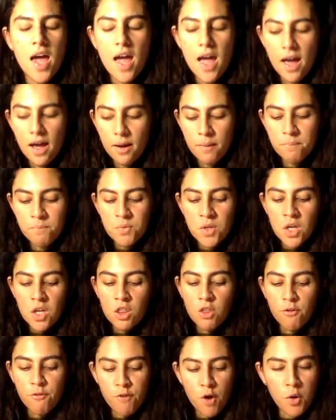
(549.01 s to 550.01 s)
And
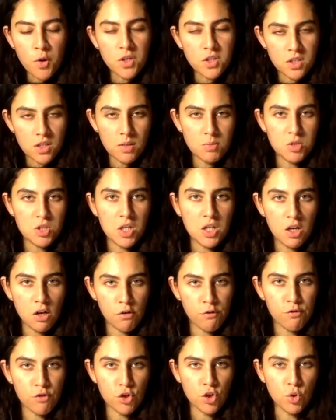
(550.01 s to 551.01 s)
the focus that I'm seeing
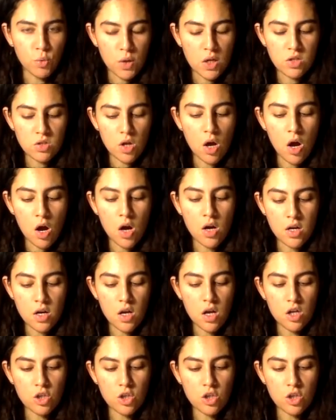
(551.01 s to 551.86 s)
here for you is on